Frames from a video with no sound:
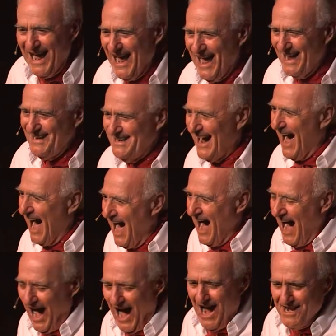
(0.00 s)
And
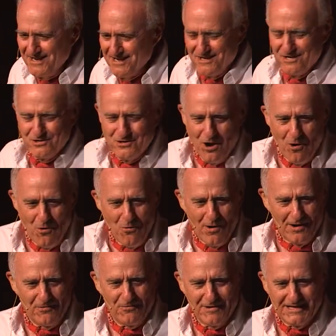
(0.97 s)
I didn't know
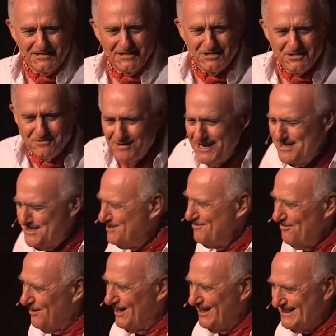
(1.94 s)
what
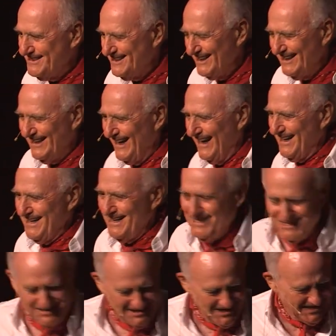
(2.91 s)
registration was. And
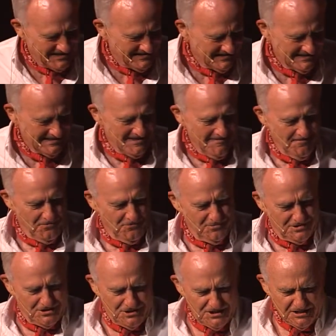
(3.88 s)
he said,
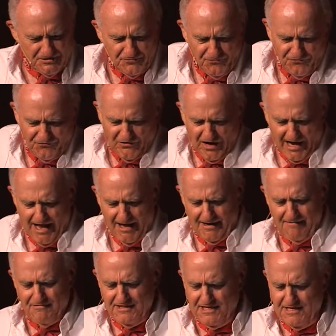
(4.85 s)
well, just fill out
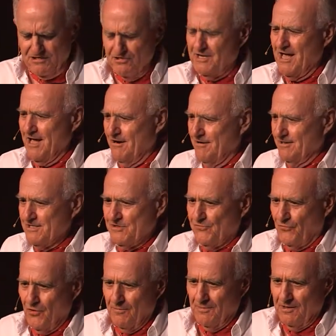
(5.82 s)
everything you can on this
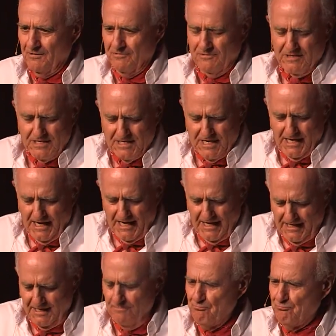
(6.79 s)
form and,
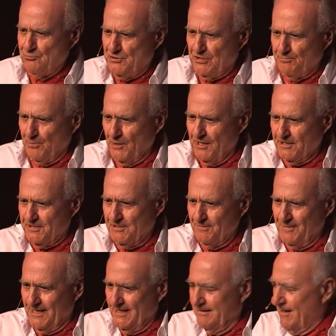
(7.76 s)
and then just bring it to
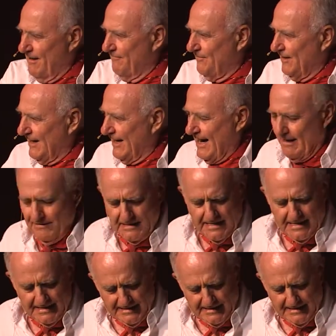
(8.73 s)
me and I'll fill it out.